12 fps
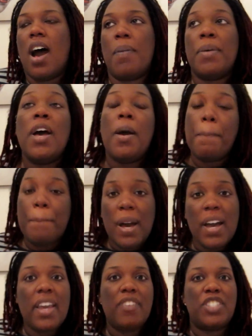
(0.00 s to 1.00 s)

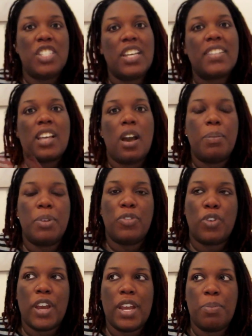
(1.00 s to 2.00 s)
But if she does come
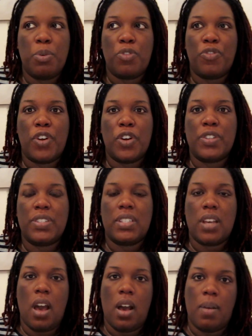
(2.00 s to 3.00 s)
before April
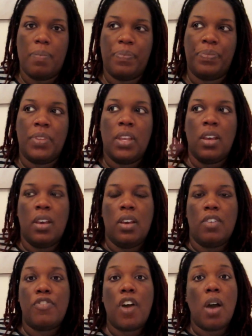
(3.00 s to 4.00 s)
1st,
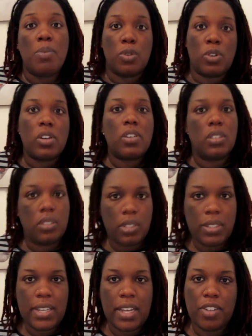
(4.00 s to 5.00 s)
Falmore,
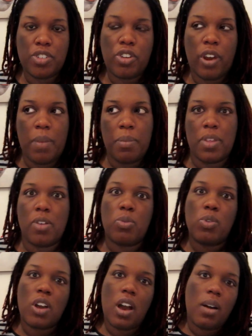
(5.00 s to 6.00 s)
the Danish grandmother,
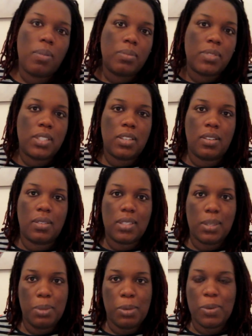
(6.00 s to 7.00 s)
will come
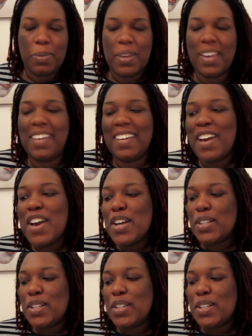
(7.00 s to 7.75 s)
to be with me.